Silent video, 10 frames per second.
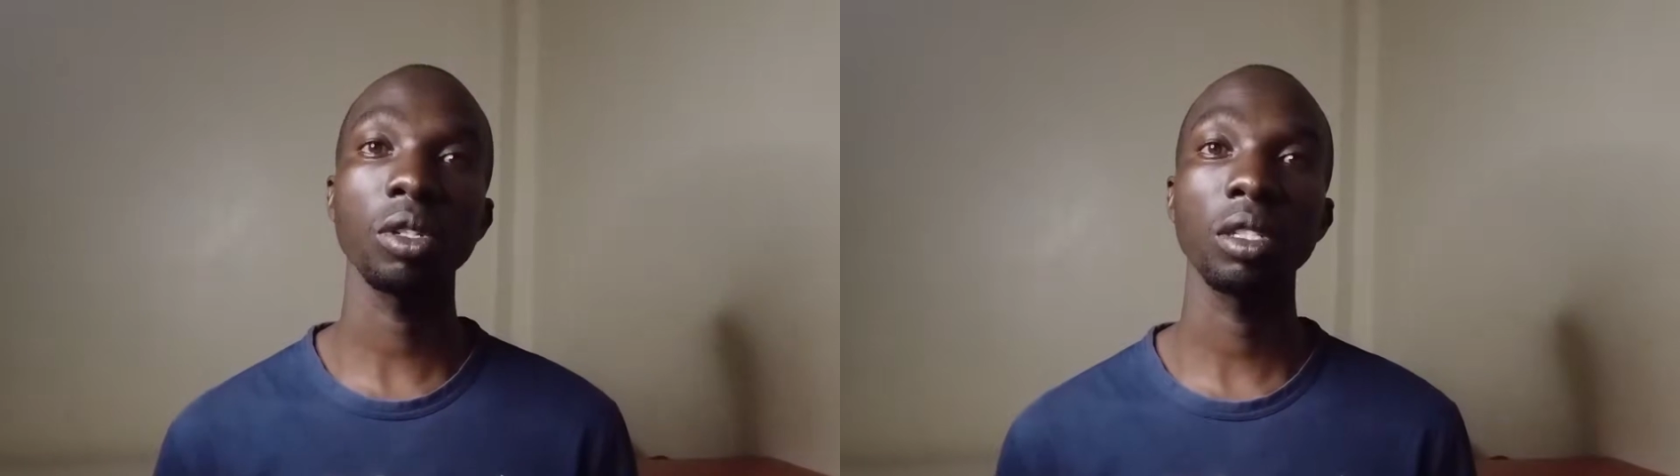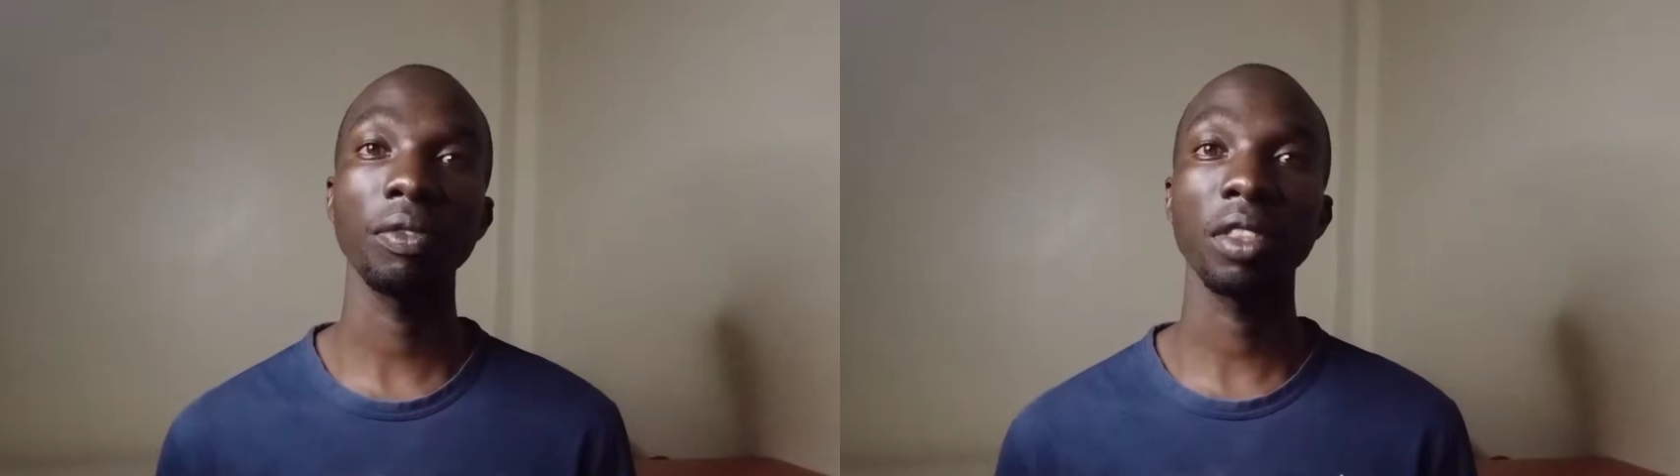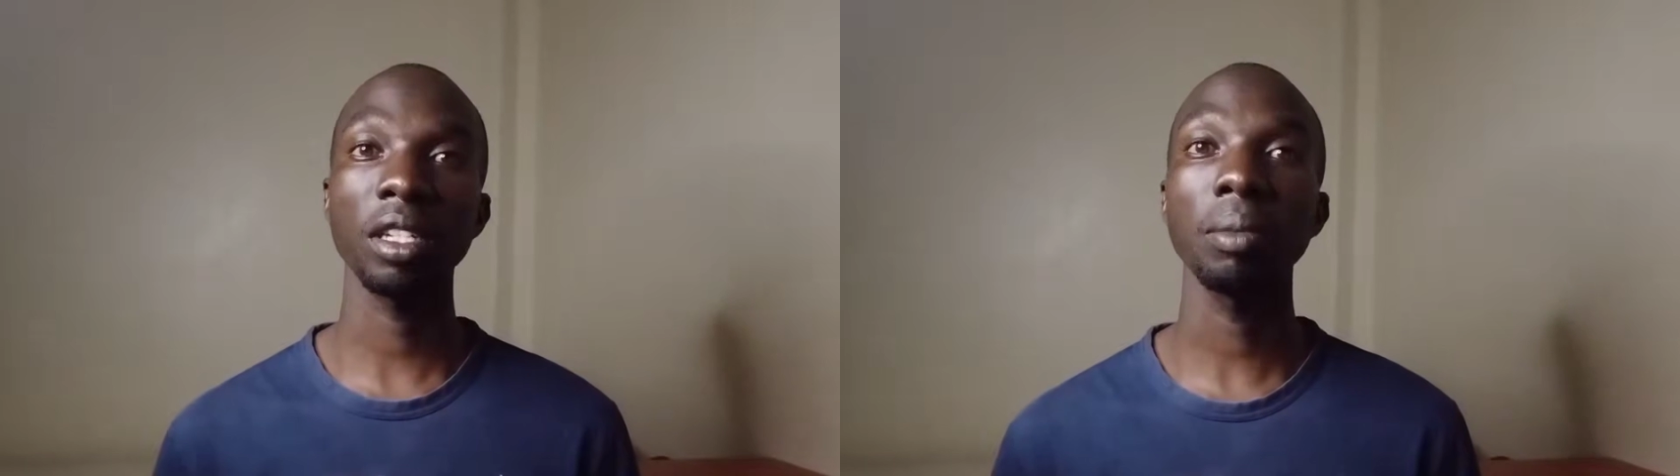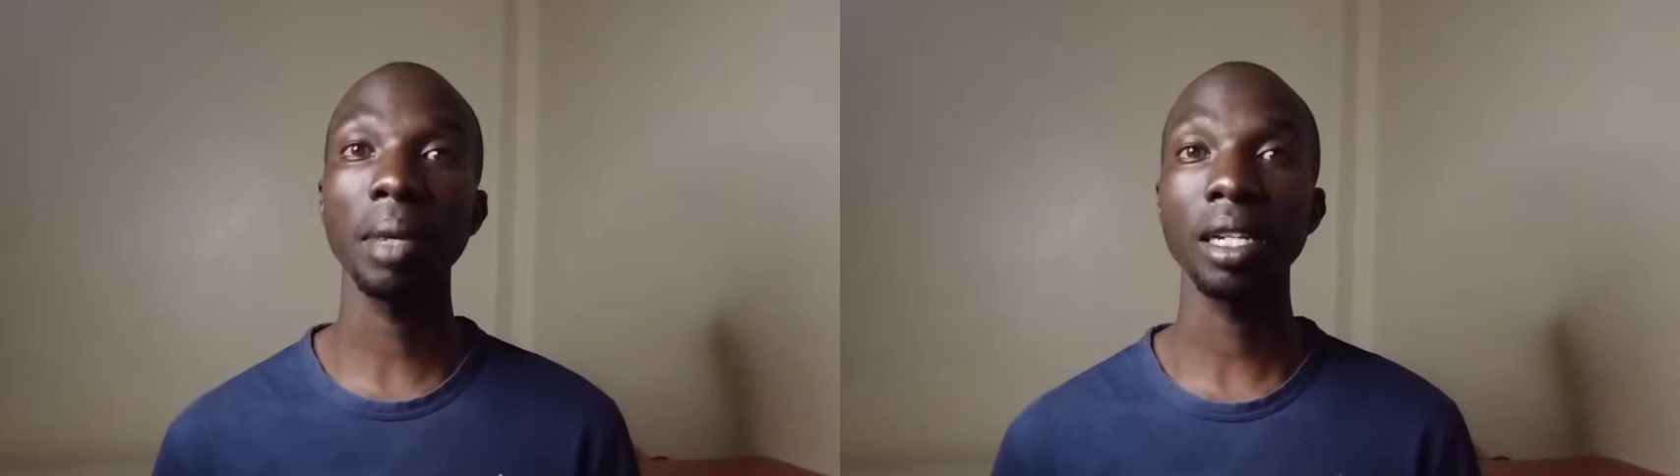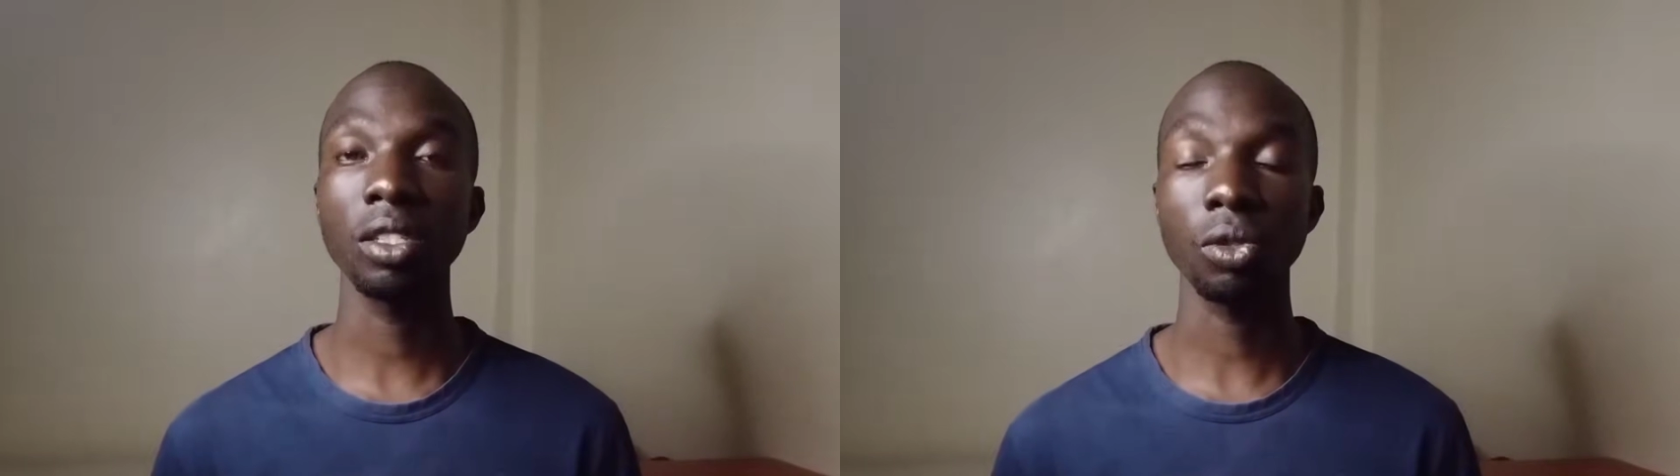you achieve that
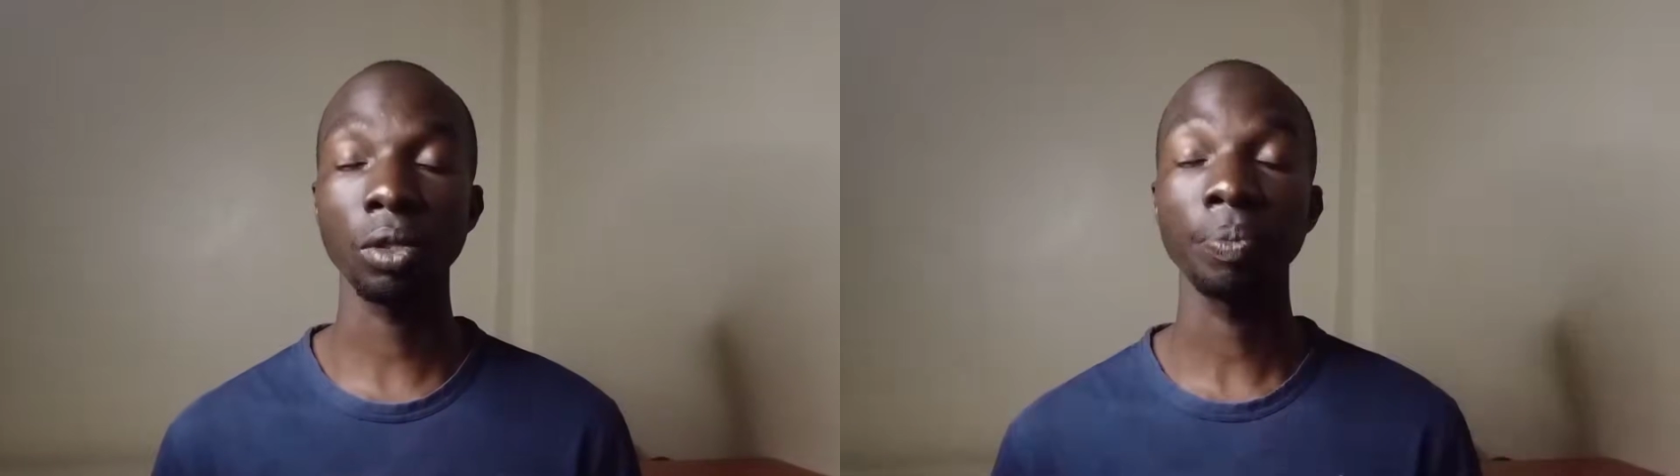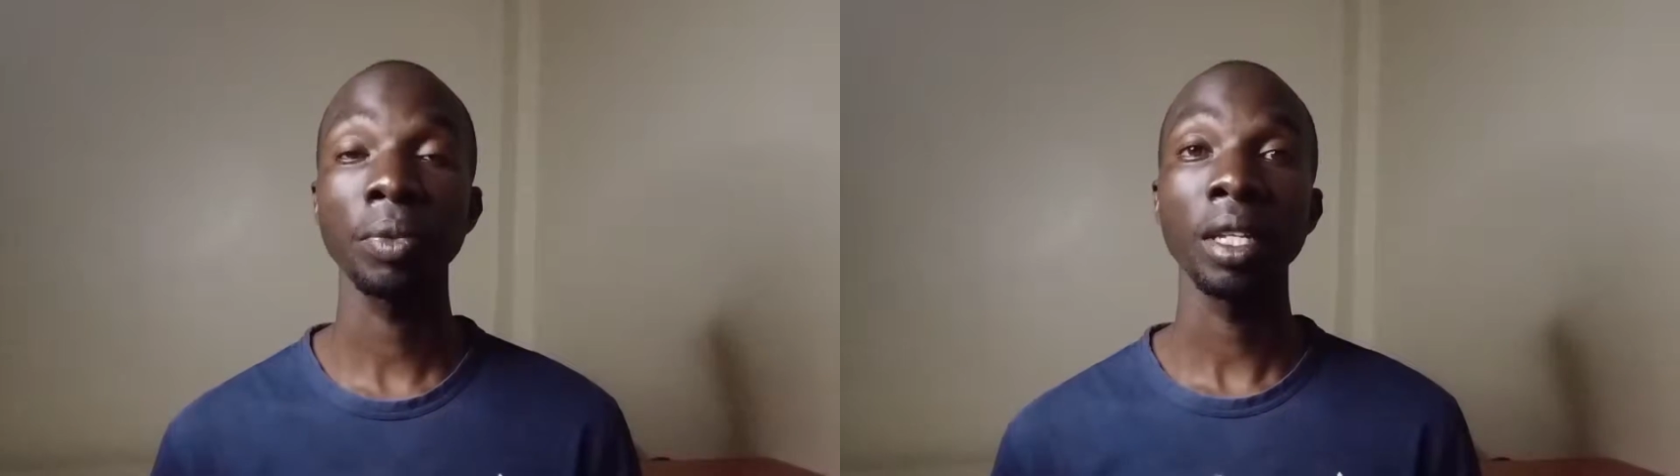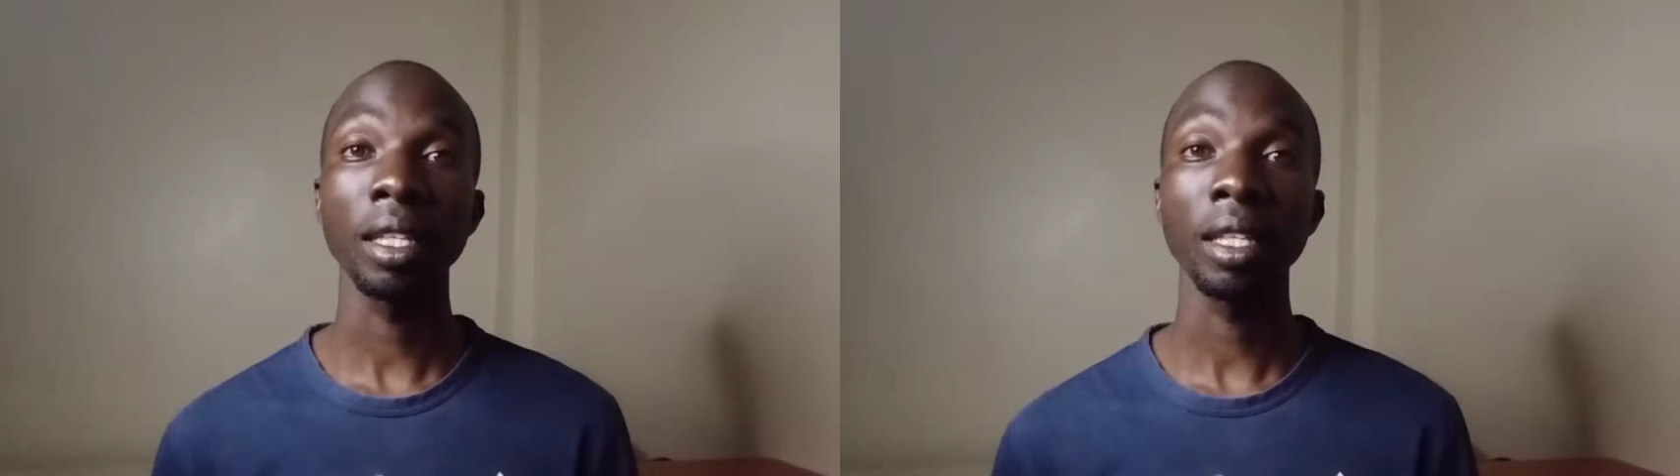milestone,